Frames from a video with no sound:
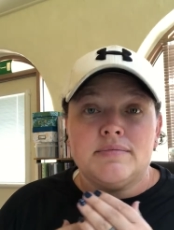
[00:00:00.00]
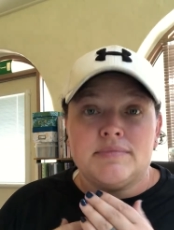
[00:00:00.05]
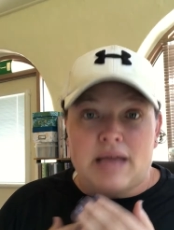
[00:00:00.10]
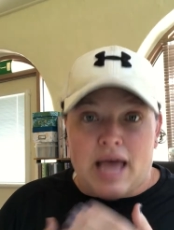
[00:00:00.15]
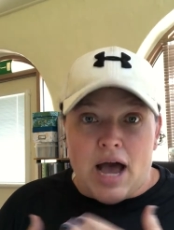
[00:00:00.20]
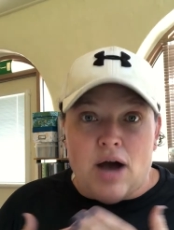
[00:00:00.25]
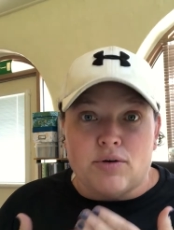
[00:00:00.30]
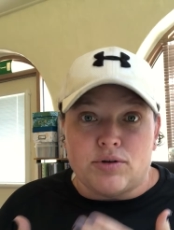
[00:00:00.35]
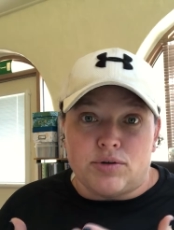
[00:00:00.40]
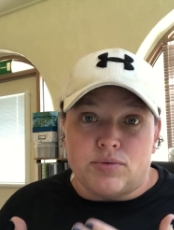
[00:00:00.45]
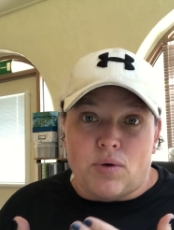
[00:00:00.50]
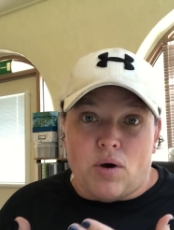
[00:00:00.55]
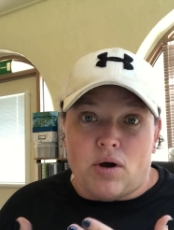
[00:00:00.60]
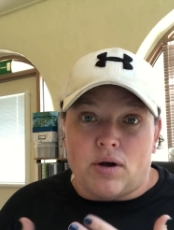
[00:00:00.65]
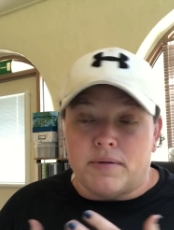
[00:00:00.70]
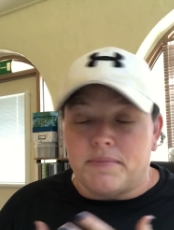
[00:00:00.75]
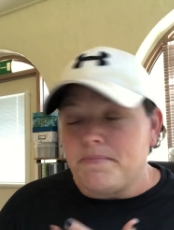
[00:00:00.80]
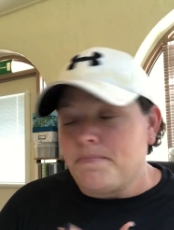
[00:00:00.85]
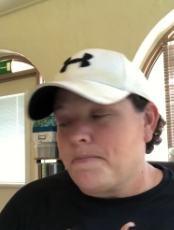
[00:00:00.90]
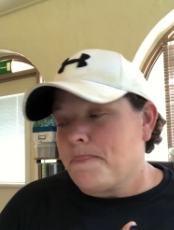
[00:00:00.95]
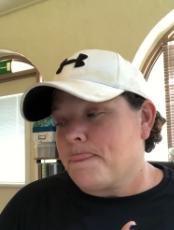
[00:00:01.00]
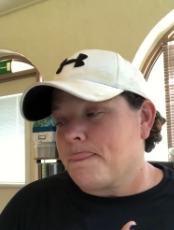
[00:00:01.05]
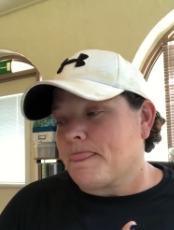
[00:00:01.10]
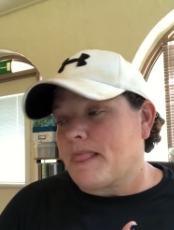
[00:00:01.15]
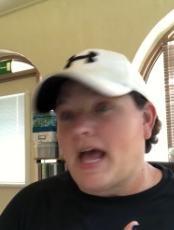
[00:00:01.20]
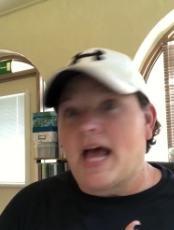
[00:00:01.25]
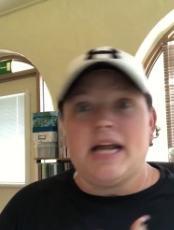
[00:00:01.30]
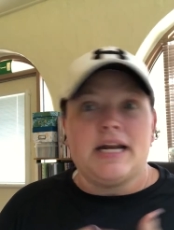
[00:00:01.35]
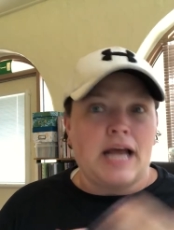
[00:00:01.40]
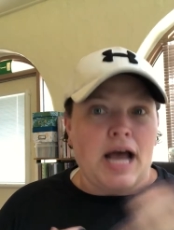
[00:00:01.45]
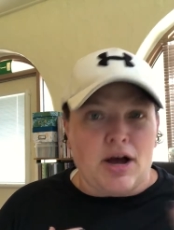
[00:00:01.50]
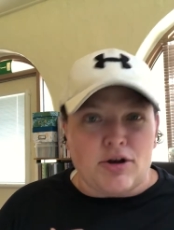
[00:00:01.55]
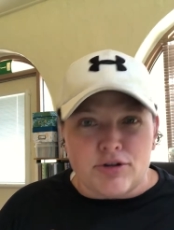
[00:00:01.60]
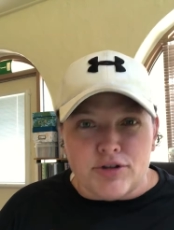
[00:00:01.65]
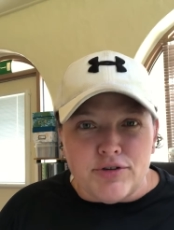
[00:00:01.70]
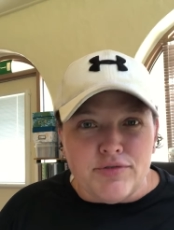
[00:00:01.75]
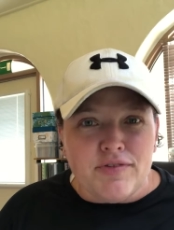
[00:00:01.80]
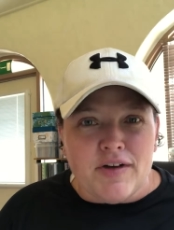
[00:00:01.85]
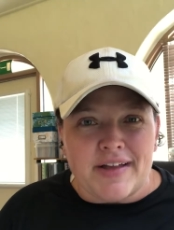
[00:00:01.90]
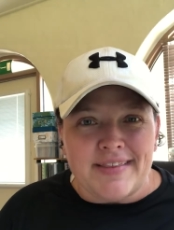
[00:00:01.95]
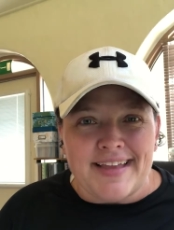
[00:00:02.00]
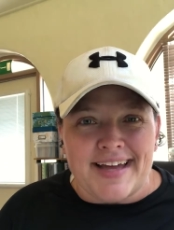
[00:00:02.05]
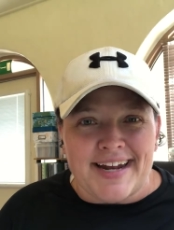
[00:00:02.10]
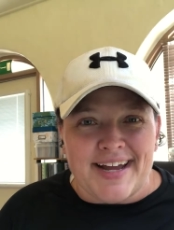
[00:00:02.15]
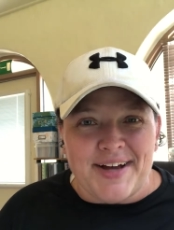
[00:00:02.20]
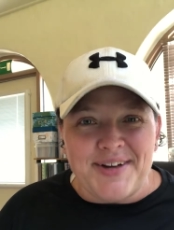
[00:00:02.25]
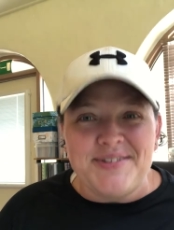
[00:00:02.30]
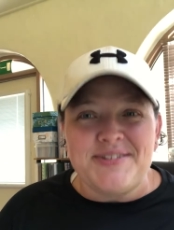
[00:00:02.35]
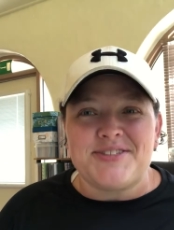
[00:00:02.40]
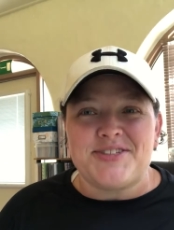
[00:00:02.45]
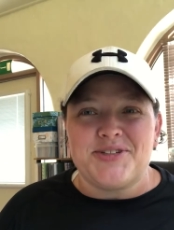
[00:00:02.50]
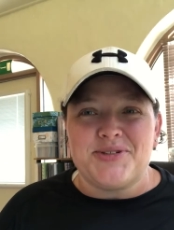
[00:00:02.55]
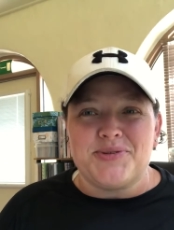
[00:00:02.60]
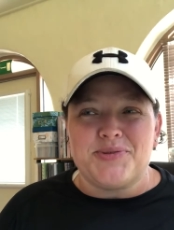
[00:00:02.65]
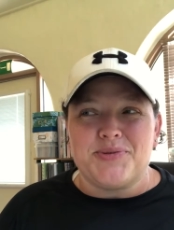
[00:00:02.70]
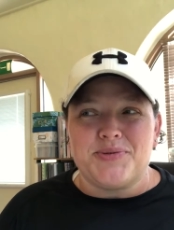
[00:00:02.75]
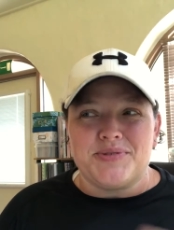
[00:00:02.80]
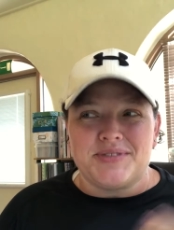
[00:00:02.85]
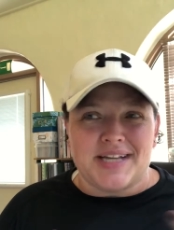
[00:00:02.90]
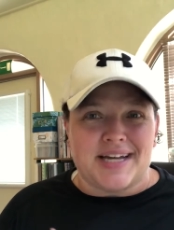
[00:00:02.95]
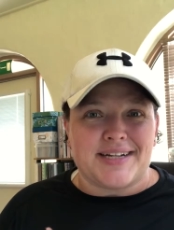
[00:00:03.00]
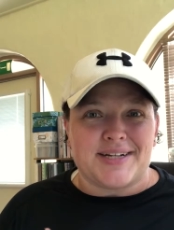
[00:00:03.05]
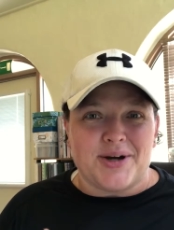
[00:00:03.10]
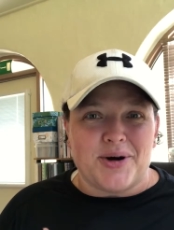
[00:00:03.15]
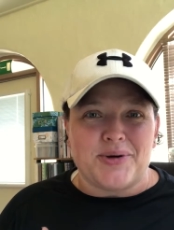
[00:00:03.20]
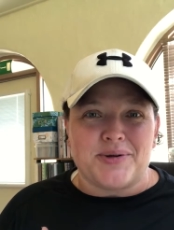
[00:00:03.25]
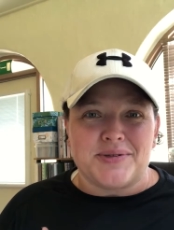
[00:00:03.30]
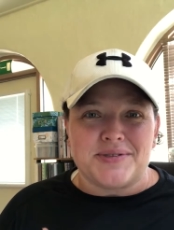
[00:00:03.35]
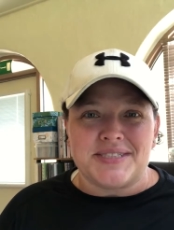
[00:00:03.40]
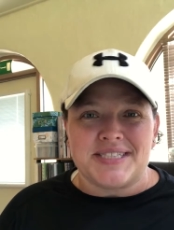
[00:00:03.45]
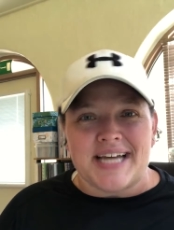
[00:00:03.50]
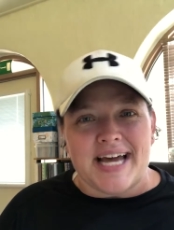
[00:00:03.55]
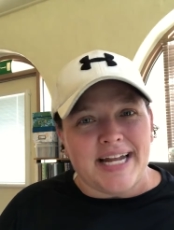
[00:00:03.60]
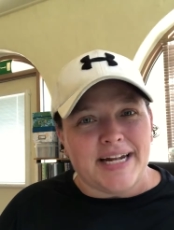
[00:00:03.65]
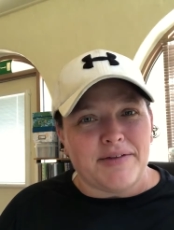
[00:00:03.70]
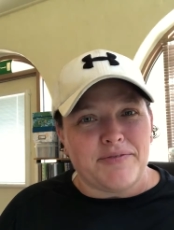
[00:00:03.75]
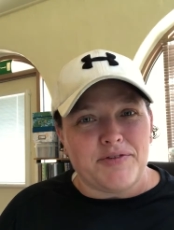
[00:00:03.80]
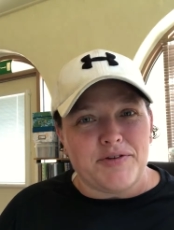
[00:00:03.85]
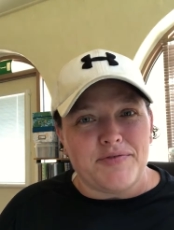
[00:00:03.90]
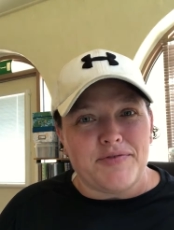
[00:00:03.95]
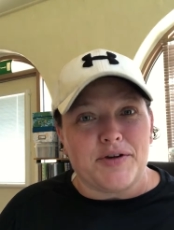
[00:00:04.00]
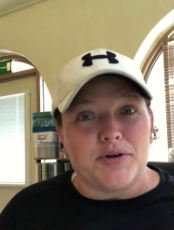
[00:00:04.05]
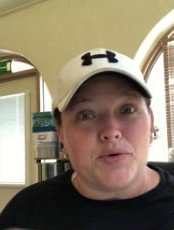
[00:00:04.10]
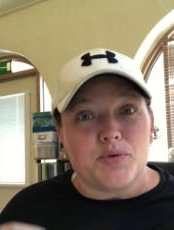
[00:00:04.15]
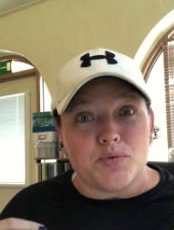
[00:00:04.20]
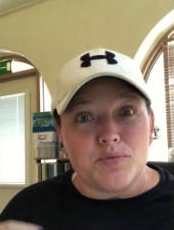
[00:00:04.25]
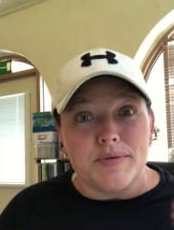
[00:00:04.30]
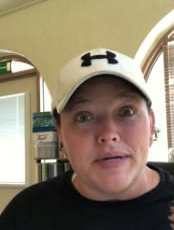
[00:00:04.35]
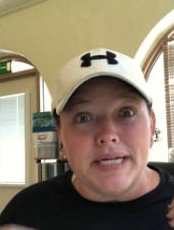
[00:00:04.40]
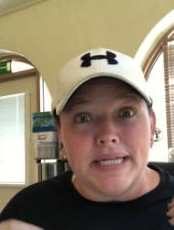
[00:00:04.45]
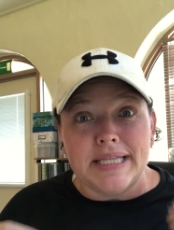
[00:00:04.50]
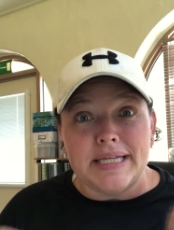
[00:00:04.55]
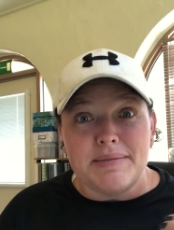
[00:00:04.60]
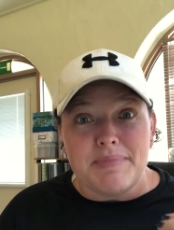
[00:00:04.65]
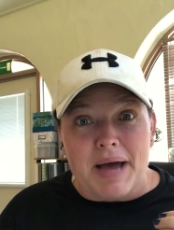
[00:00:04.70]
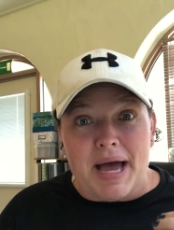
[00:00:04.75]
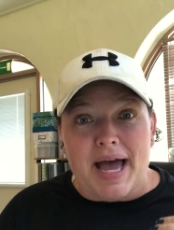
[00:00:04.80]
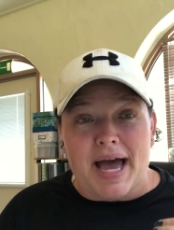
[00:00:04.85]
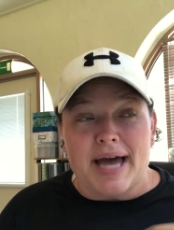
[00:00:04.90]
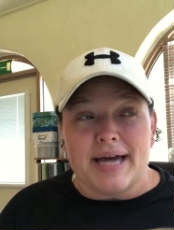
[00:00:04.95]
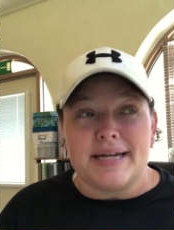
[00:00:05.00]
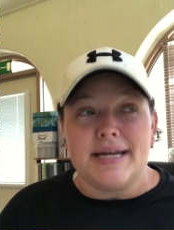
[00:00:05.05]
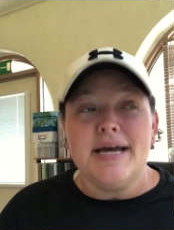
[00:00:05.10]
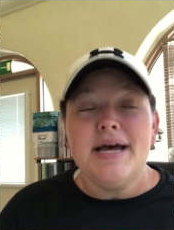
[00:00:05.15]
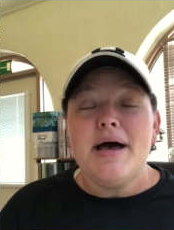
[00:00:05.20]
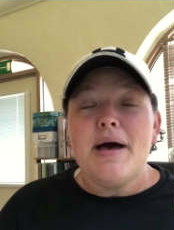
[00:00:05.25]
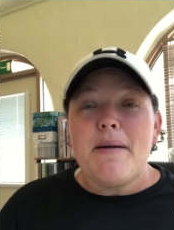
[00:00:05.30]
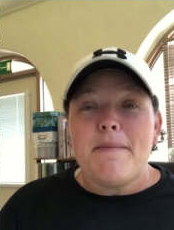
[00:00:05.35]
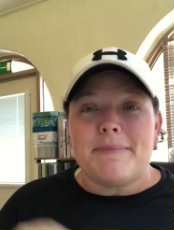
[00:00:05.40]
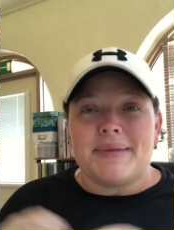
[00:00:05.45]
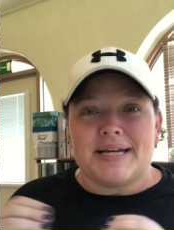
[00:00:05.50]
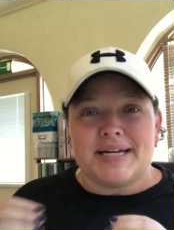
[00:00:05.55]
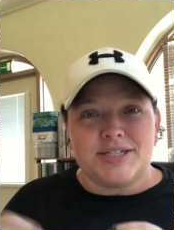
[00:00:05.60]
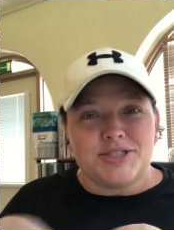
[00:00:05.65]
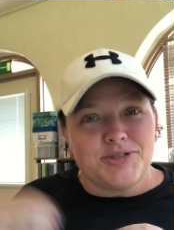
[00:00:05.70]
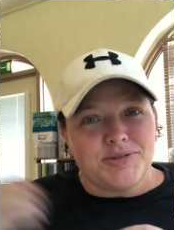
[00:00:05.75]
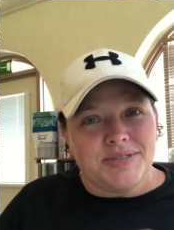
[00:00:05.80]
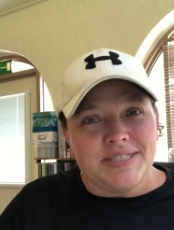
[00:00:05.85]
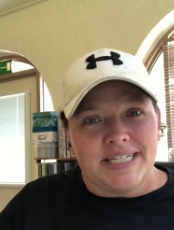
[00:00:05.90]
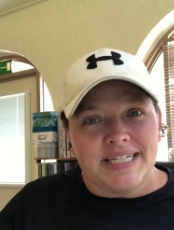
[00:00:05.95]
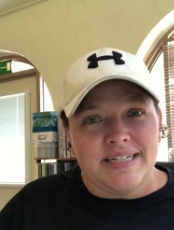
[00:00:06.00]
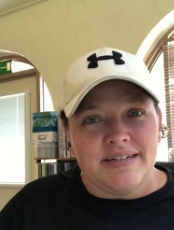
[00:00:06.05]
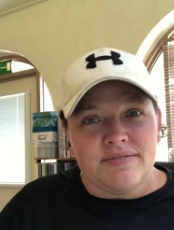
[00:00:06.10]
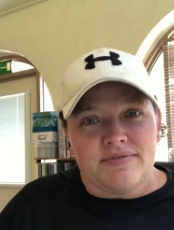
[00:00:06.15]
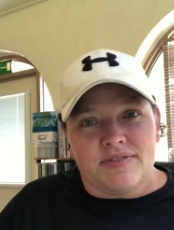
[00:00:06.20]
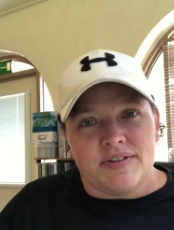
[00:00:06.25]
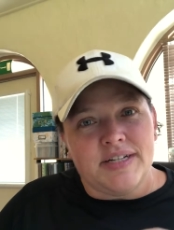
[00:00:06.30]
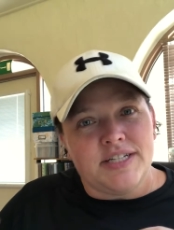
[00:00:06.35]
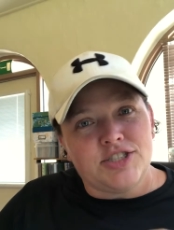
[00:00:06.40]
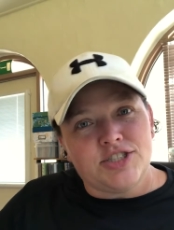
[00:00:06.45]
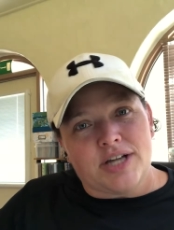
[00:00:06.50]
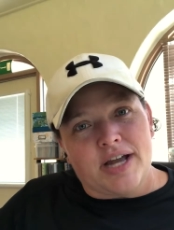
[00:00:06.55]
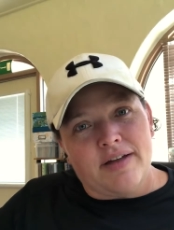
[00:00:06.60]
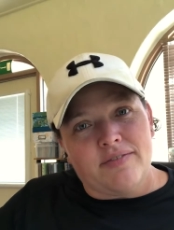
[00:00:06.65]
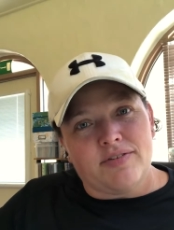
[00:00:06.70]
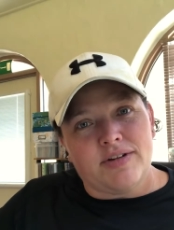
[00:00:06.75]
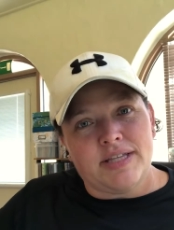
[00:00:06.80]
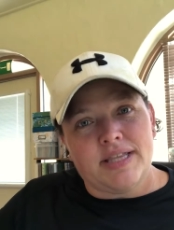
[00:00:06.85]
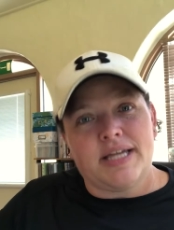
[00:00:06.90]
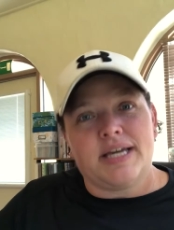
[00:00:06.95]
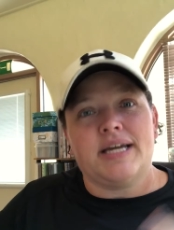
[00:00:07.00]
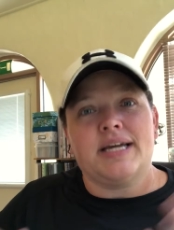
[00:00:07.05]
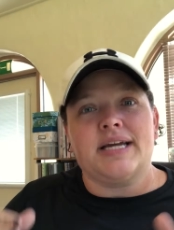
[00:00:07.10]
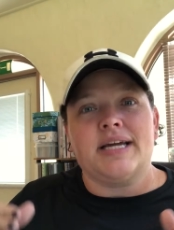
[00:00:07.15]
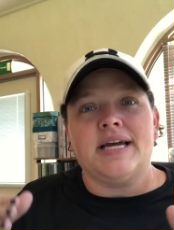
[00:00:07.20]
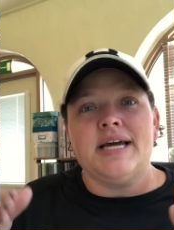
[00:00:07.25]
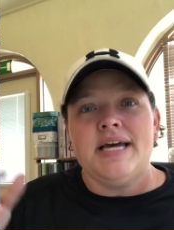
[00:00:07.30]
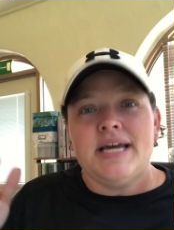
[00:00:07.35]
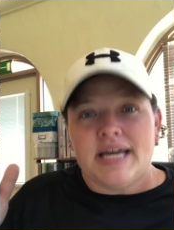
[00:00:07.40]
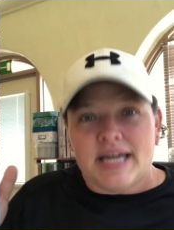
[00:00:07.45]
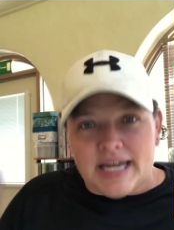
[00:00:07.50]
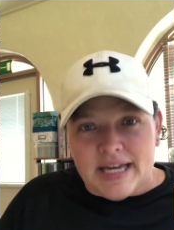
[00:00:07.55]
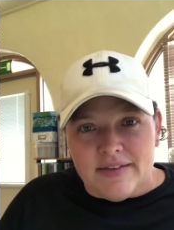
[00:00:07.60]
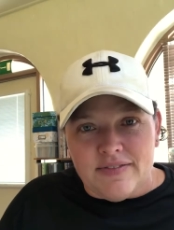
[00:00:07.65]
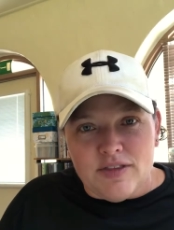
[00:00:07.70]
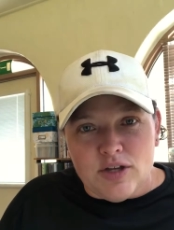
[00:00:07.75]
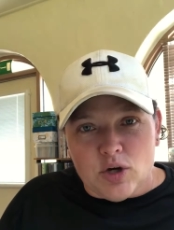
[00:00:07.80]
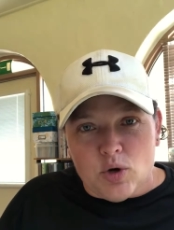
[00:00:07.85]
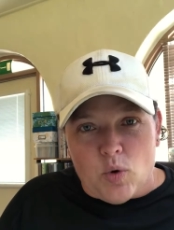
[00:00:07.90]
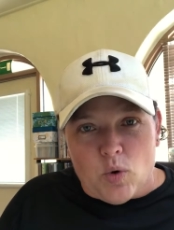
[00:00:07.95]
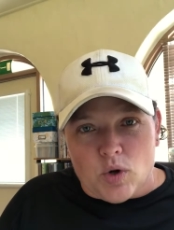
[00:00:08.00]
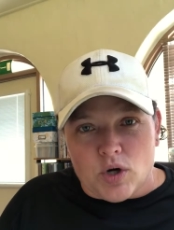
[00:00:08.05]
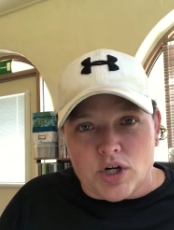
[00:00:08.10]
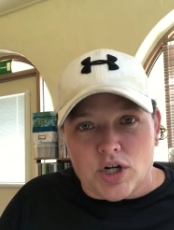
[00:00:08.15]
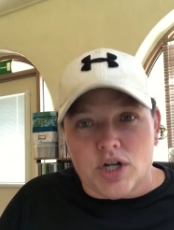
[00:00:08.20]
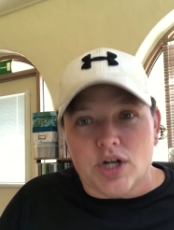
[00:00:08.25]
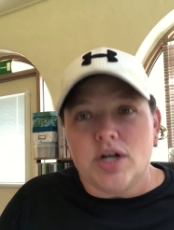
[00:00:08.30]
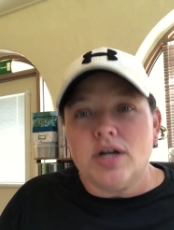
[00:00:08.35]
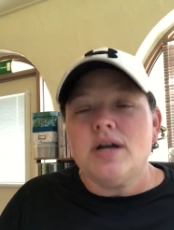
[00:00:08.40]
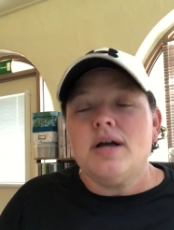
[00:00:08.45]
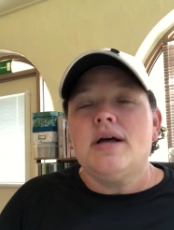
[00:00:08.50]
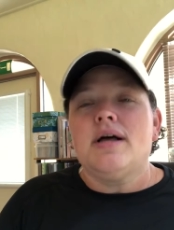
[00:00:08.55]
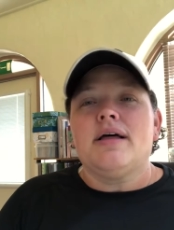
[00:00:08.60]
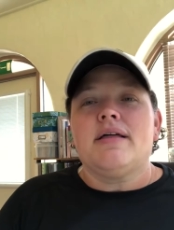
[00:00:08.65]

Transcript: how you are. And how do you find that out? You set goals. And if you feel really bad because you didn't finish everything in the quarter,